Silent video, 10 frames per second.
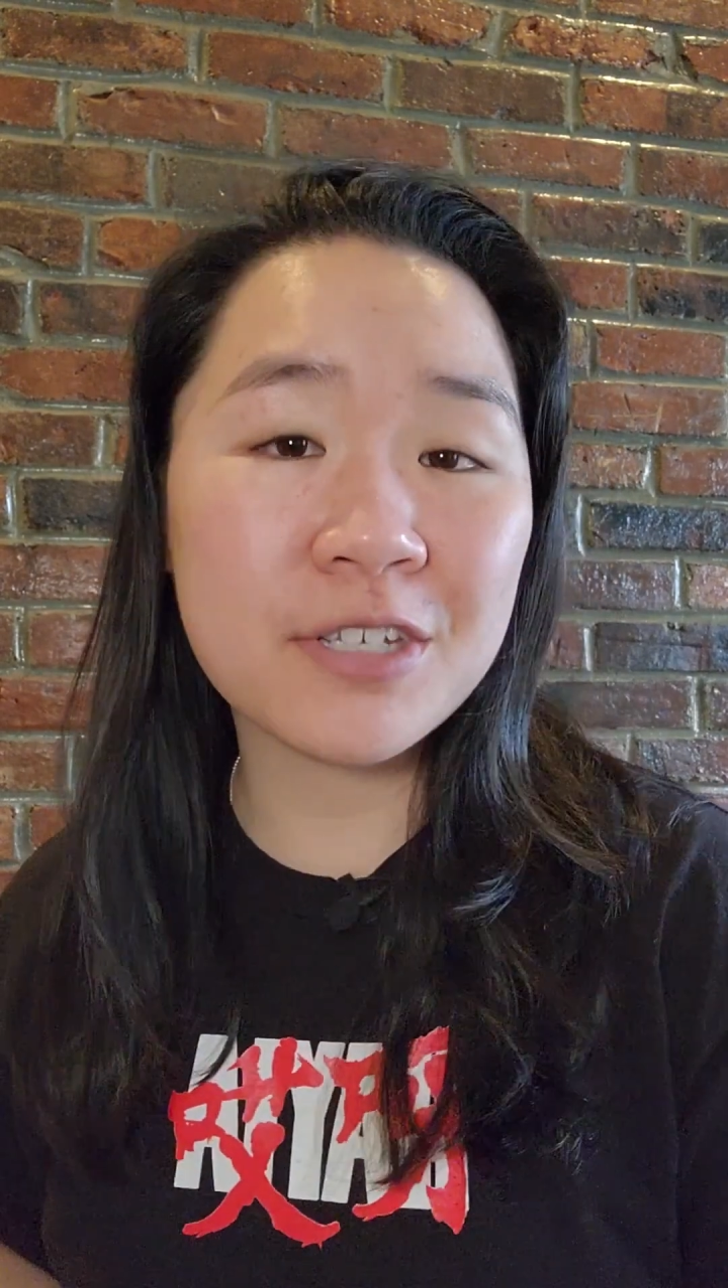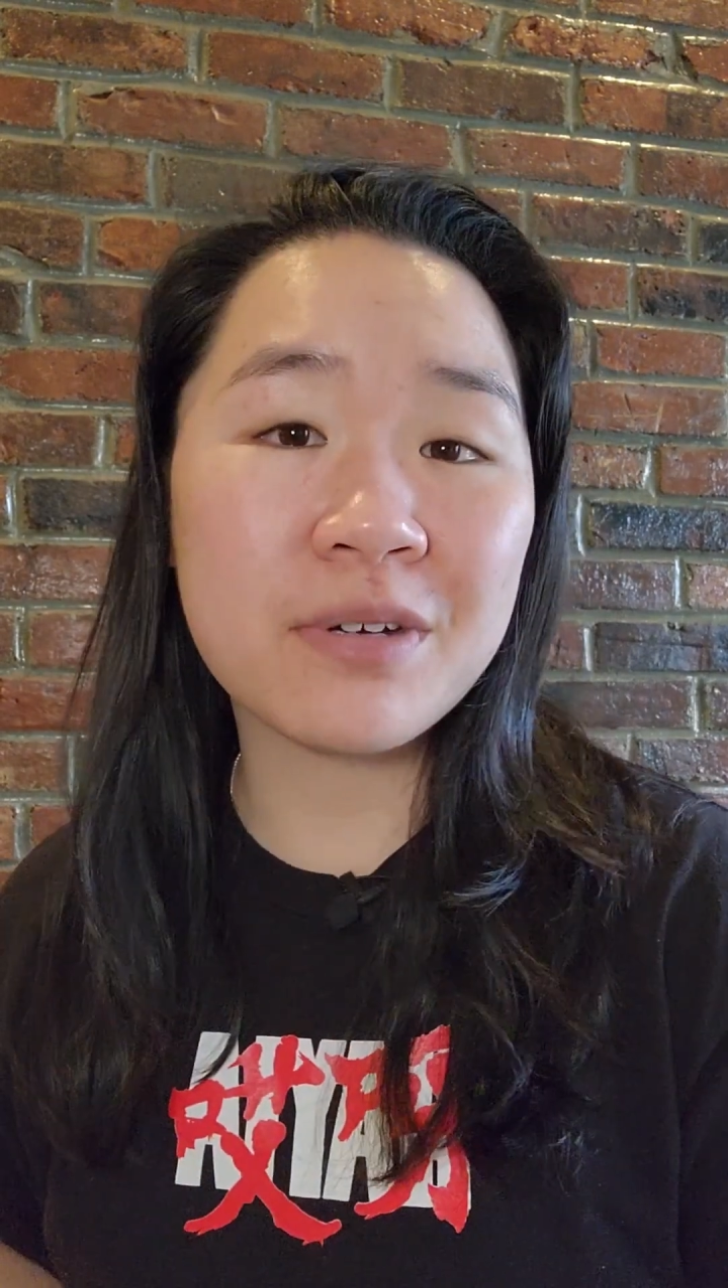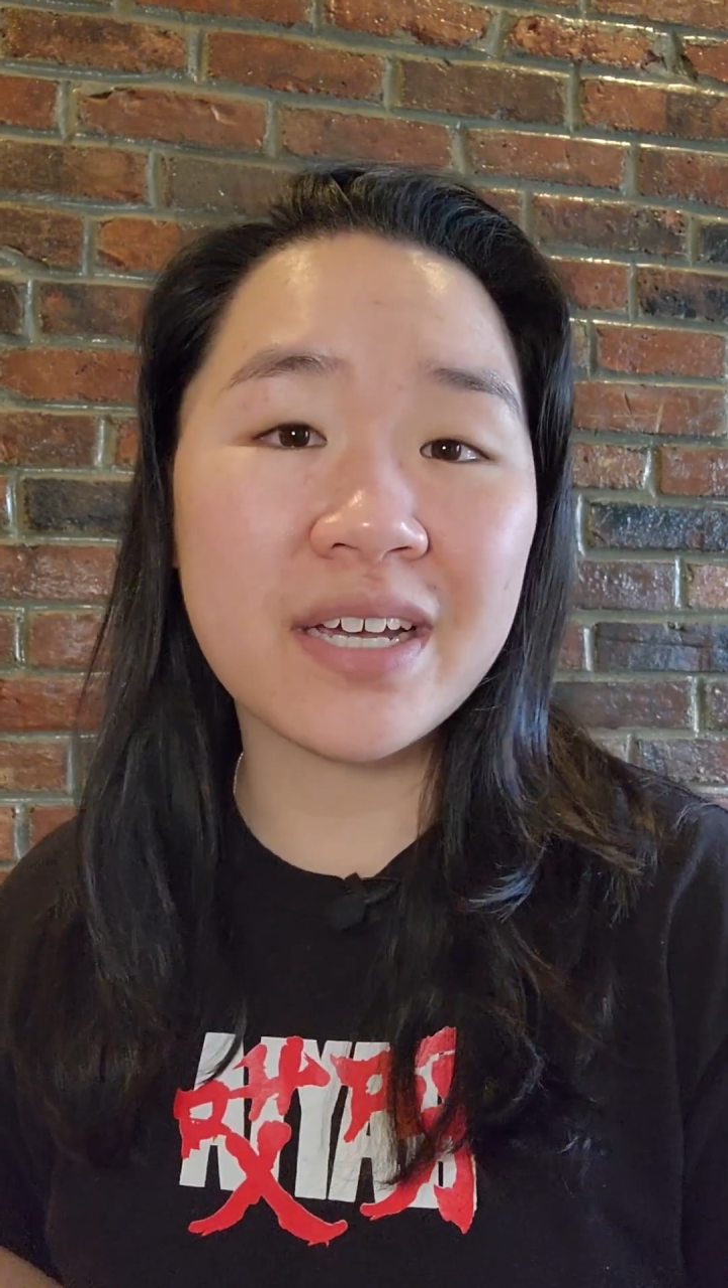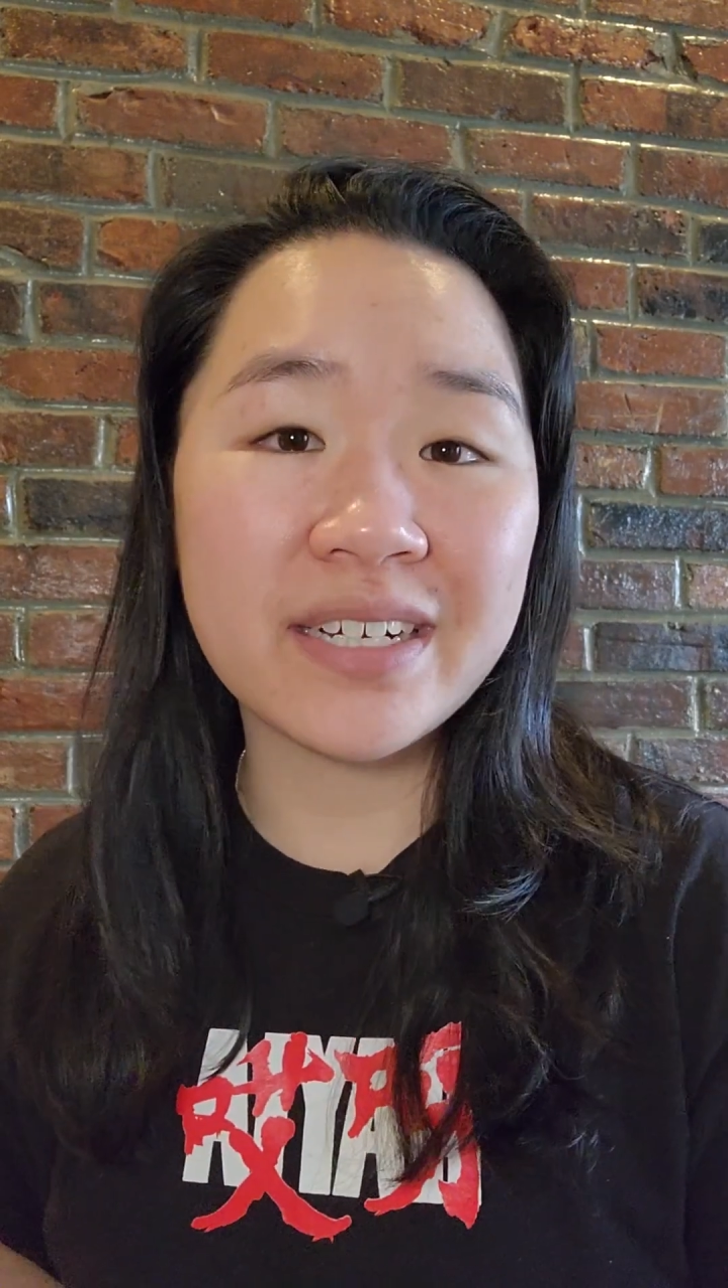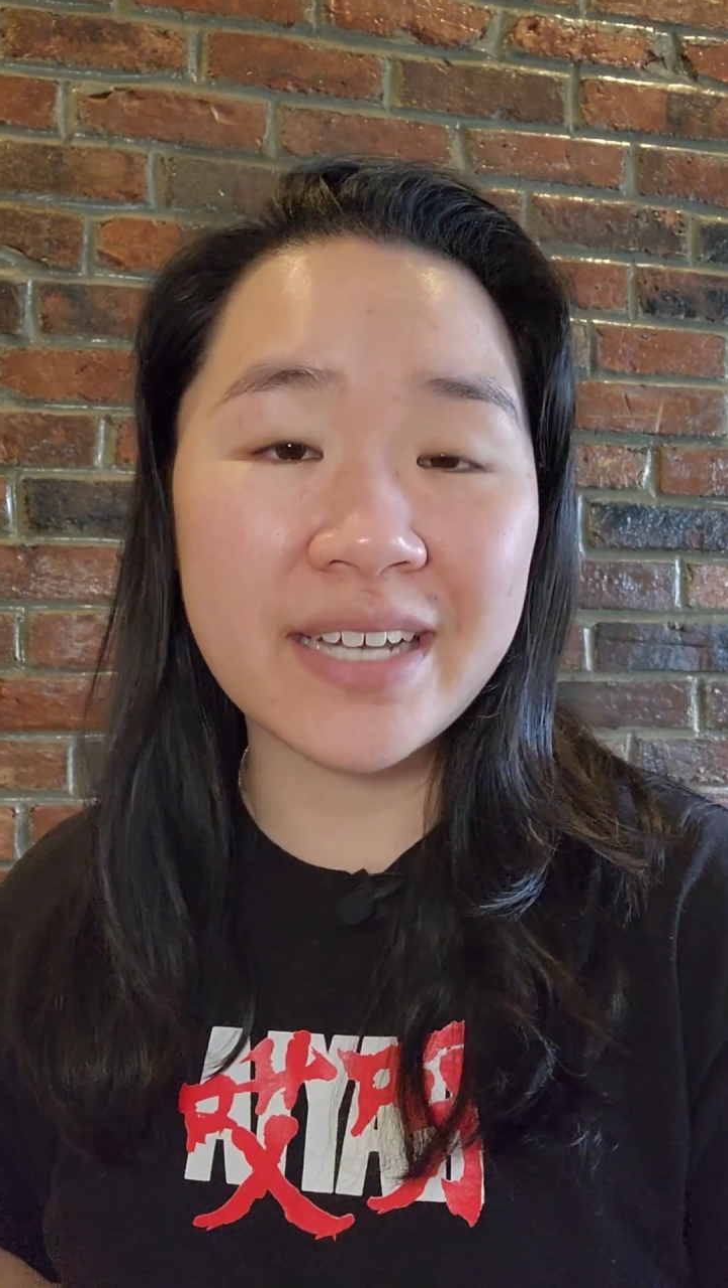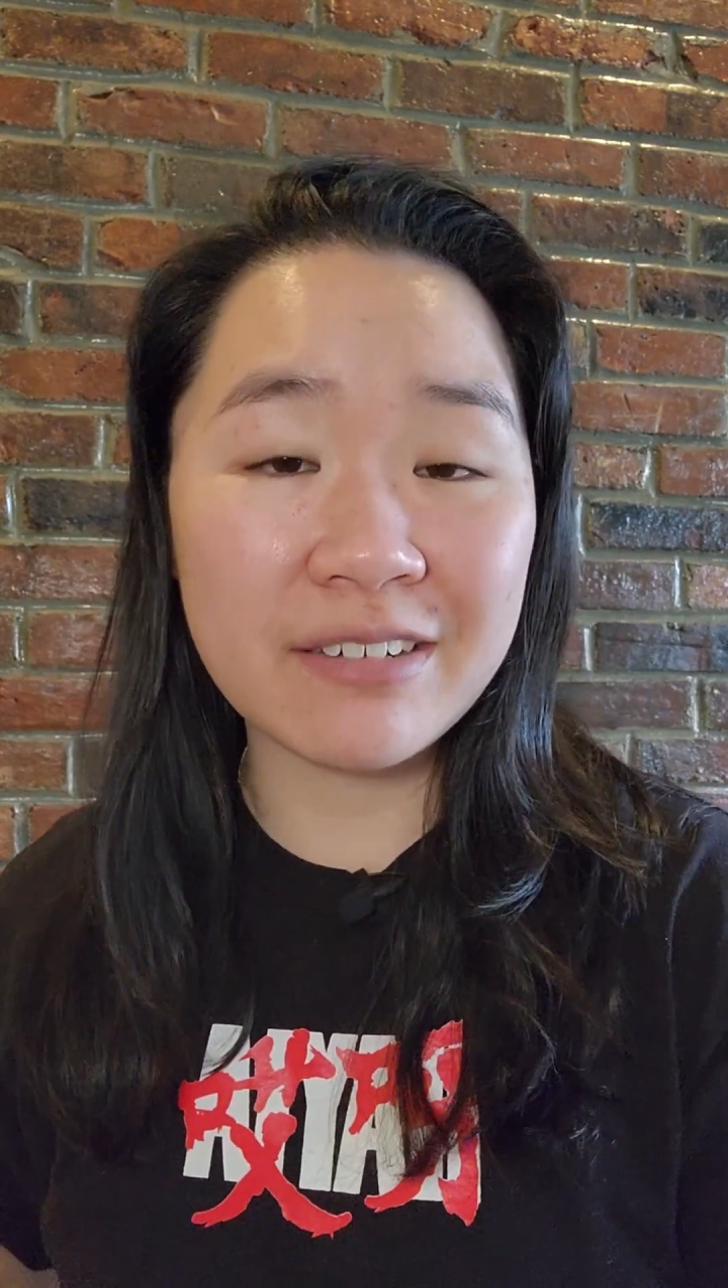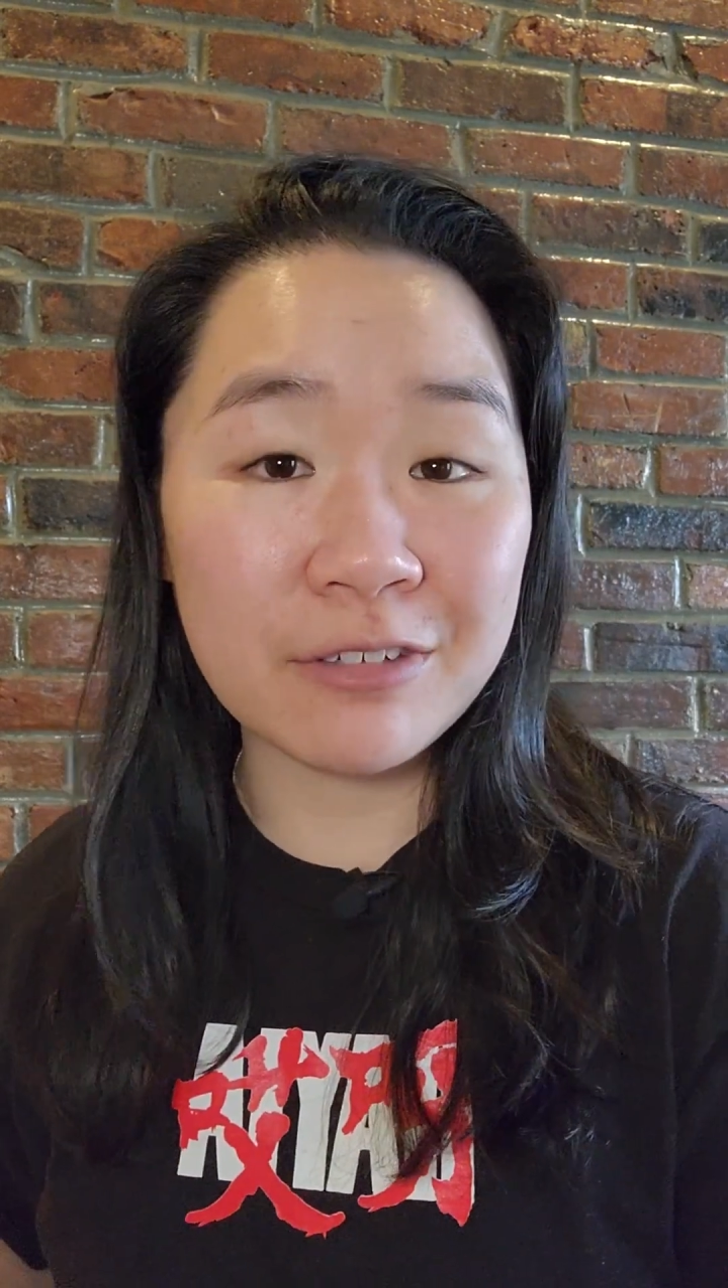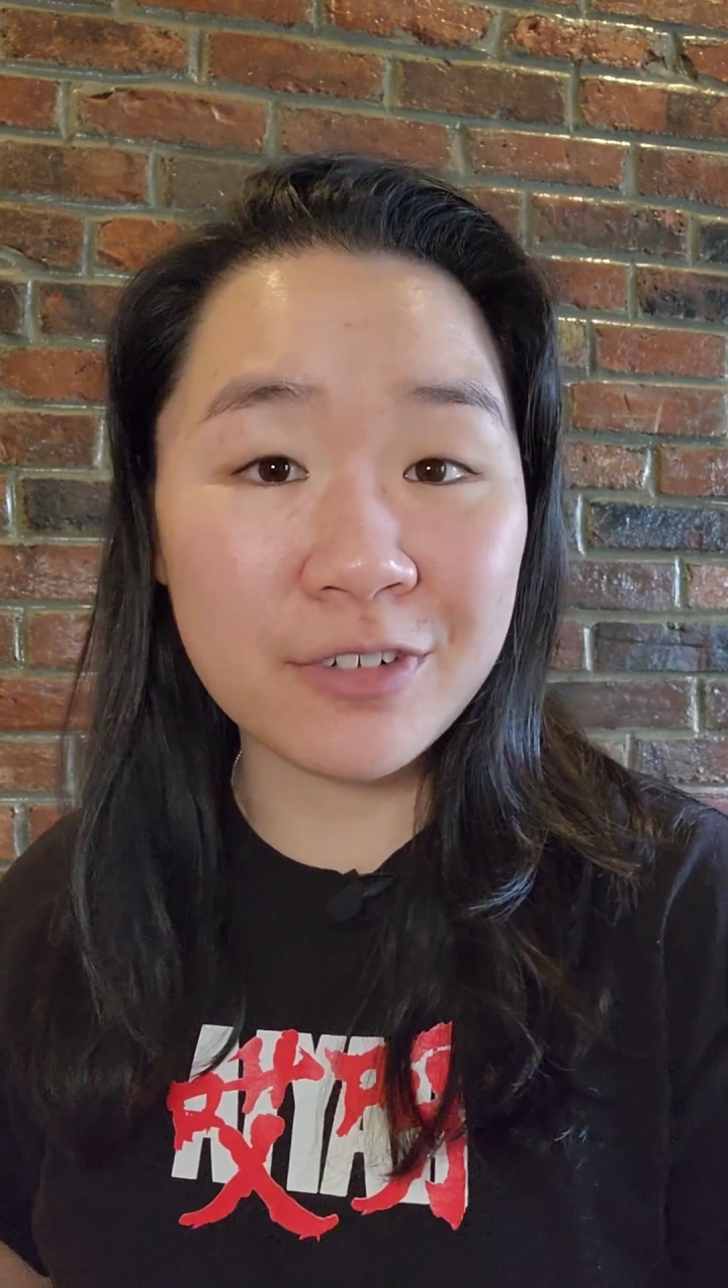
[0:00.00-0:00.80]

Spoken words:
cutting down on